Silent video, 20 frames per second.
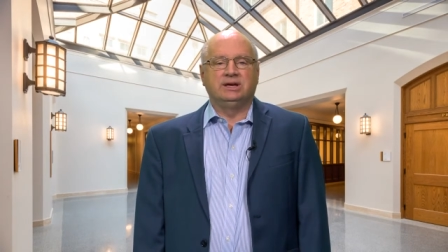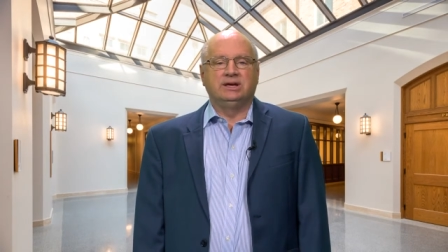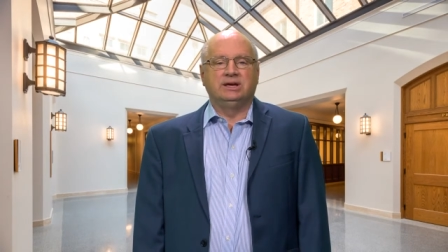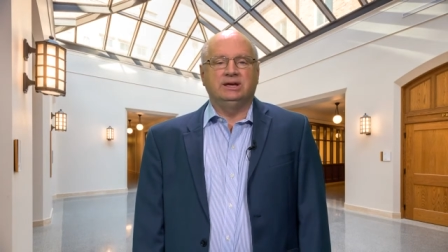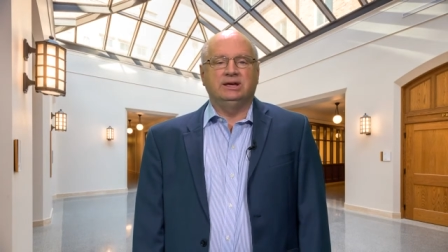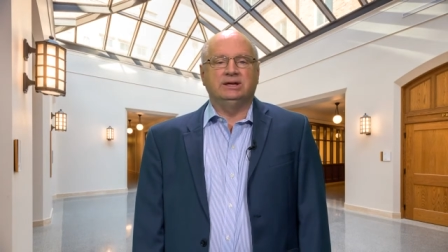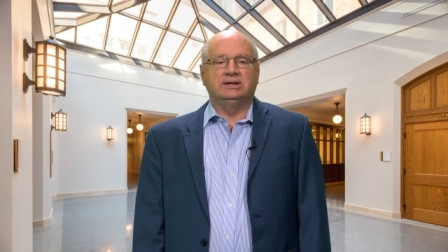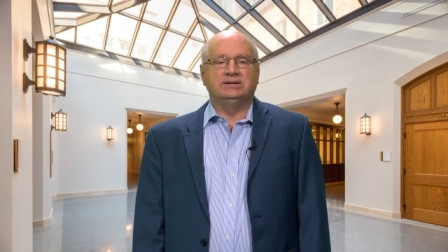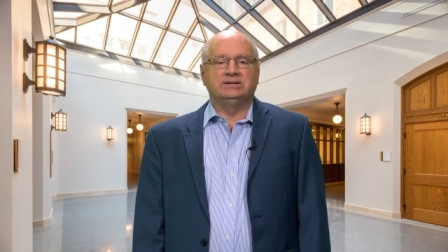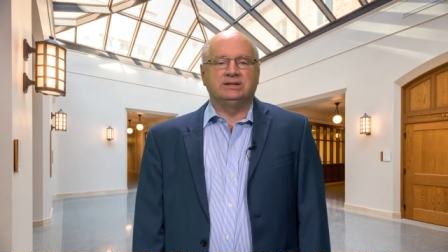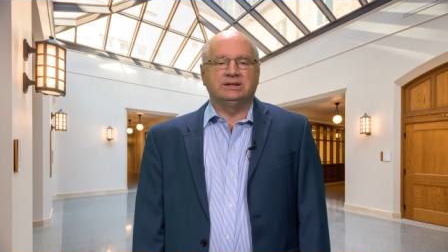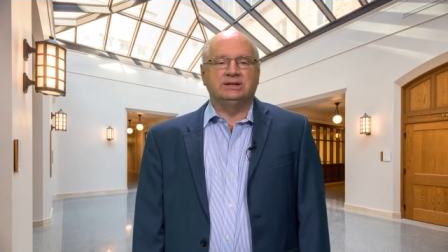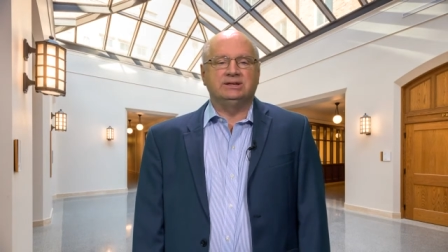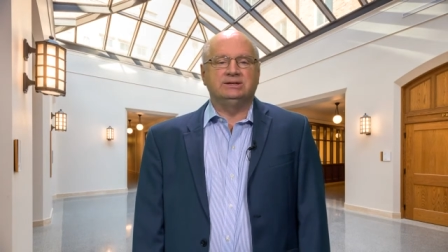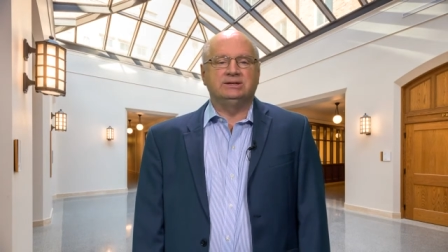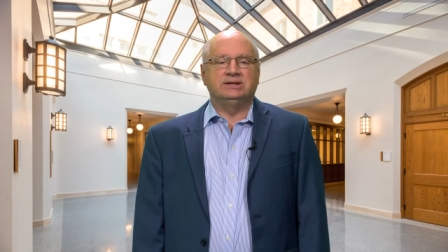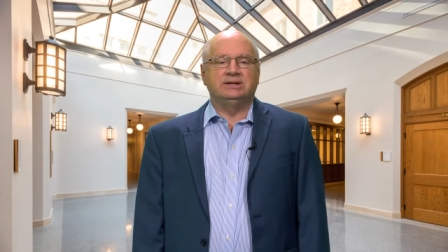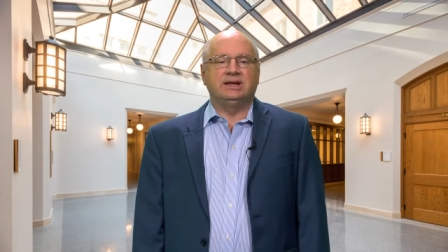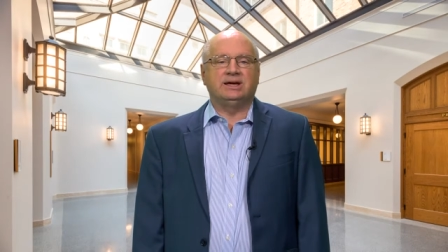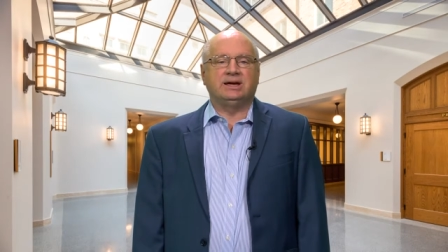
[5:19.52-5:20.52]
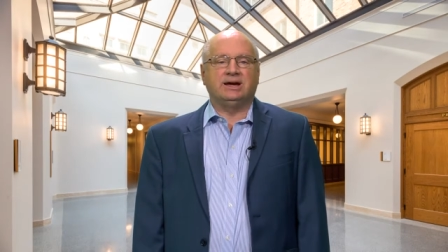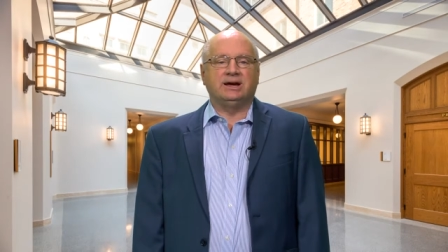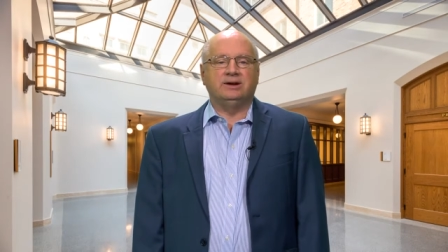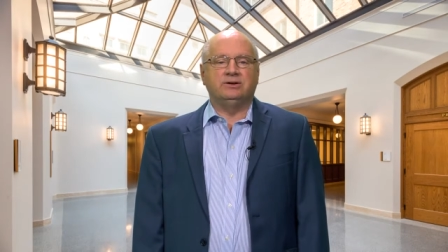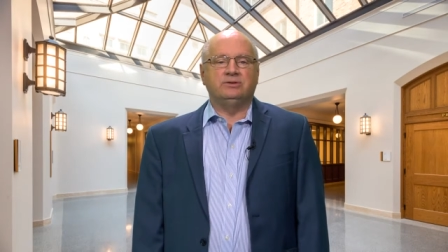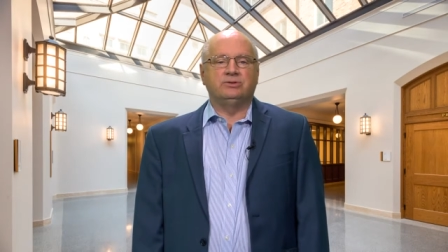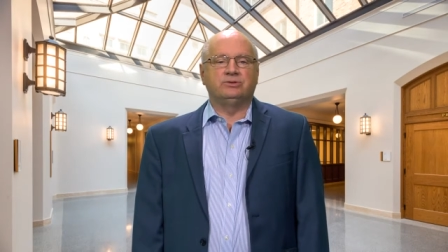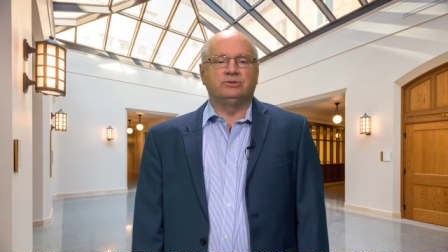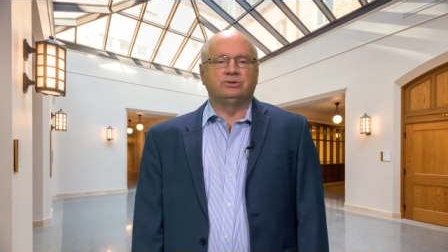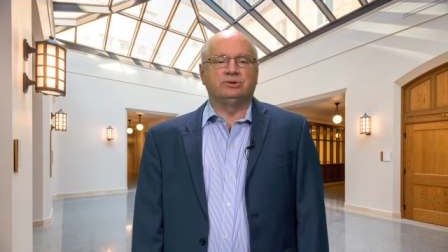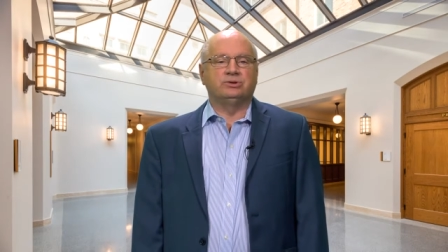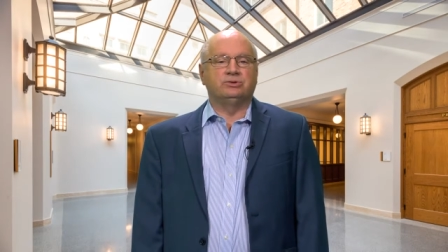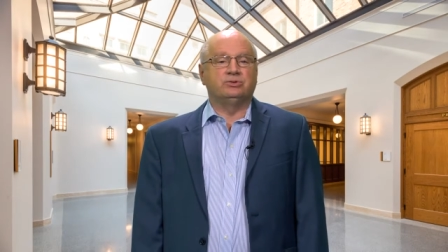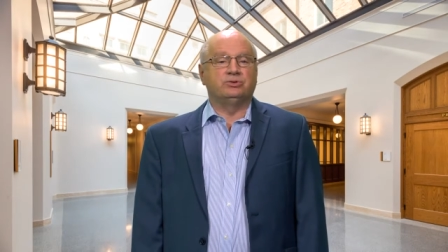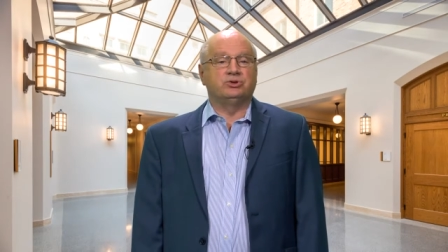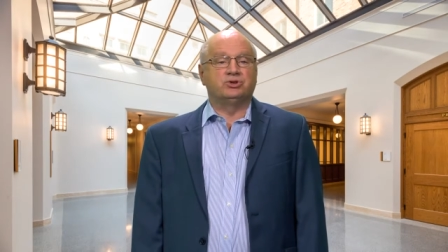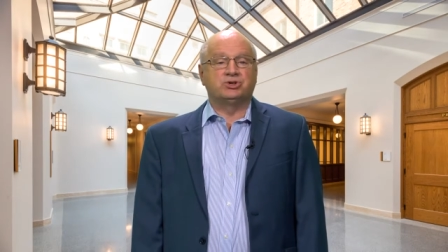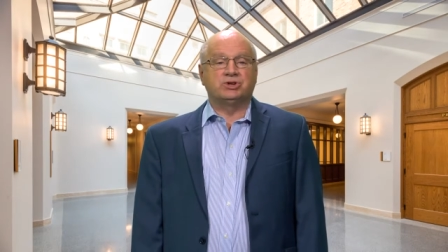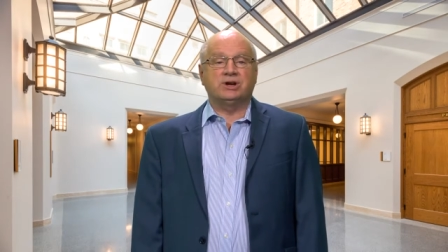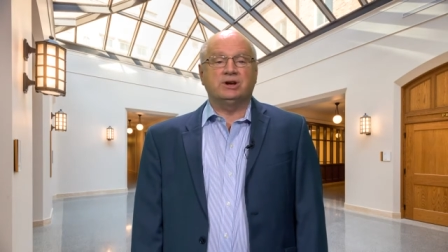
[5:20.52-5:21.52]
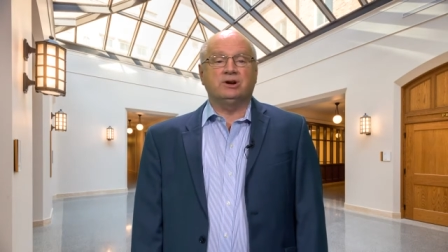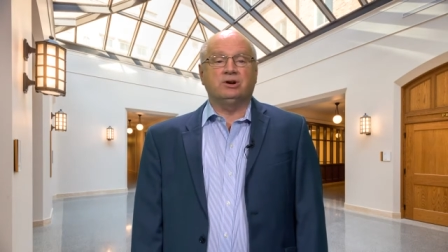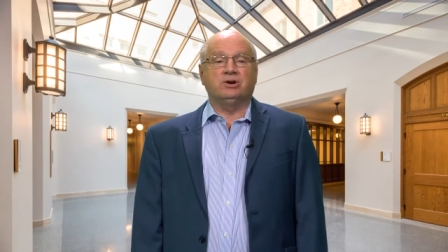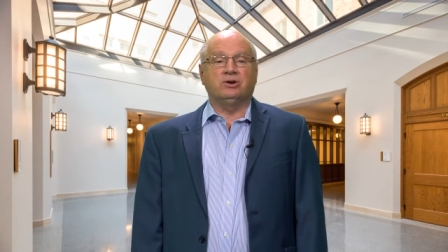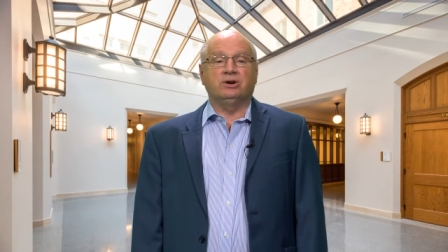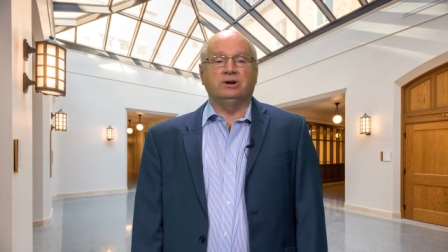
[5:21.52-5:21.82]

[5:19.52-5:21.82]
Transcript: intended either to share